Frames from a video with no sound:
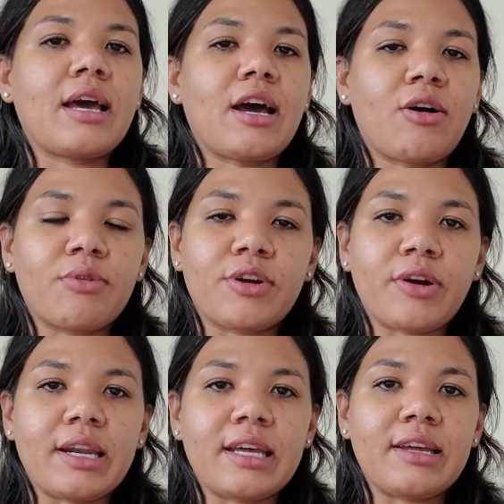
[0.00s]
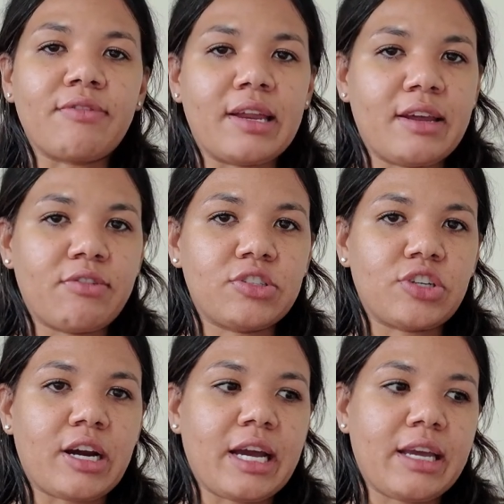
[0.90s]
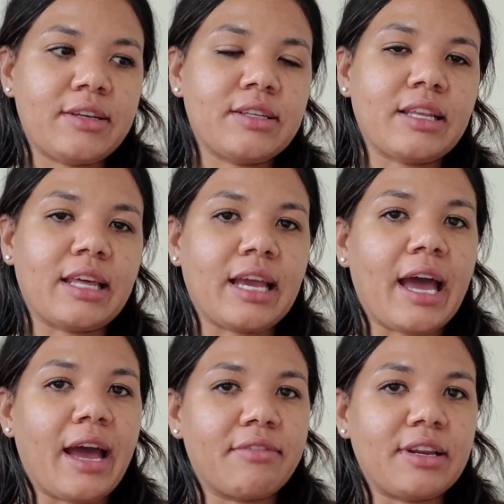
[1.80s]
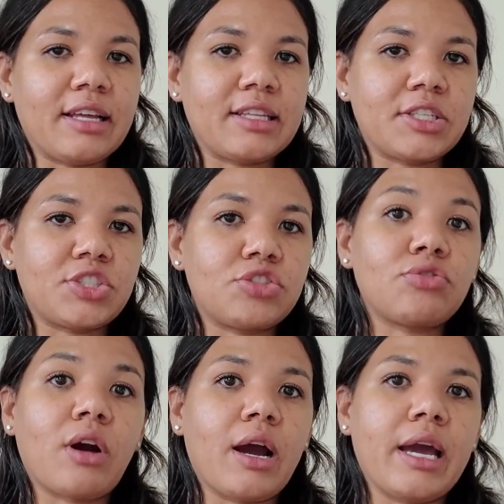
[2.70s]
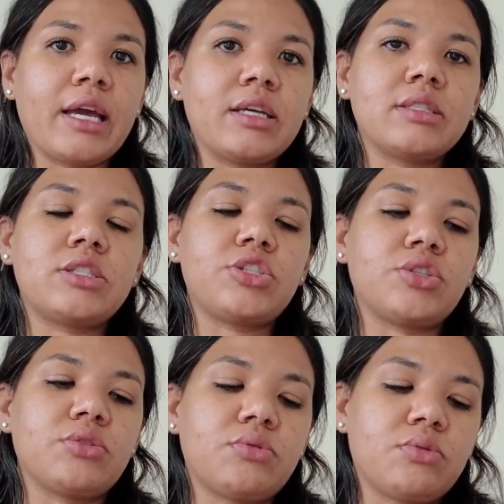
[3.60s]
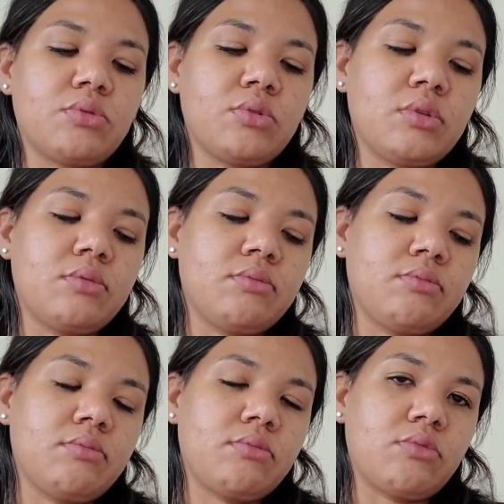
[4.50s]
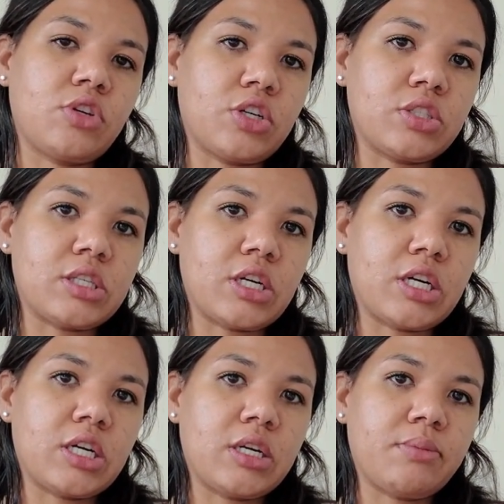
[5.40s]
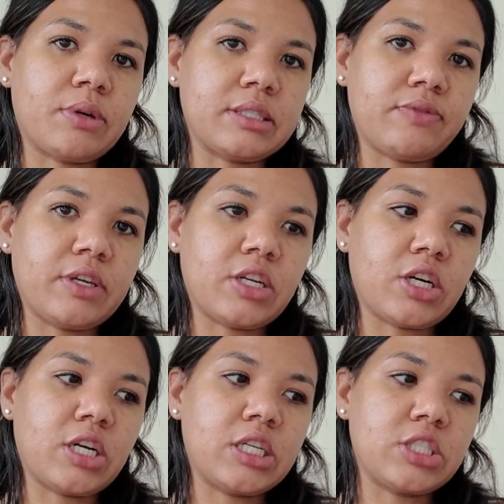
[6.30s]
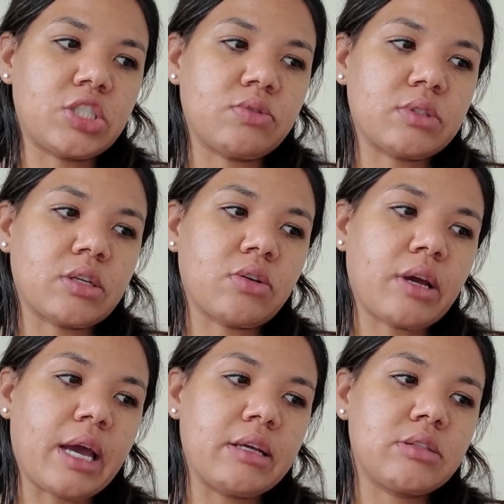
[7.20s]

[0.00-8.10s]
I'll regret it if I never try. Like I have to at least try to nurse her, breastfeed her. And she was like, okay.